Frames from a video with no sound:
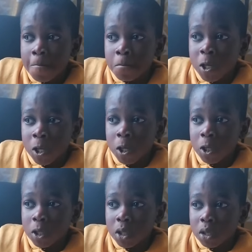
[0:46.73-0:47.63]

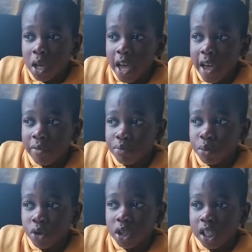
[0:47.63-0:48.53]
Because
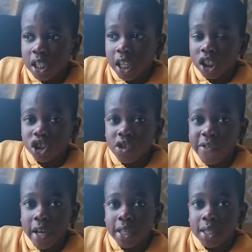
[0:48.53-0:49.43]
everyone in
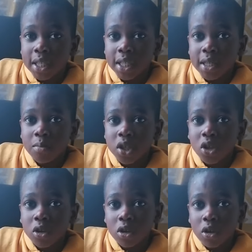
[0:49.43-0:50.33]
Nigeria is the same
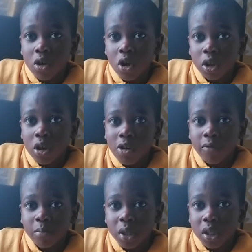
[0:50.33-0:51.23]
skin and color of
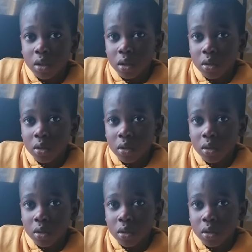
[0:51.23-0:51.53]
me.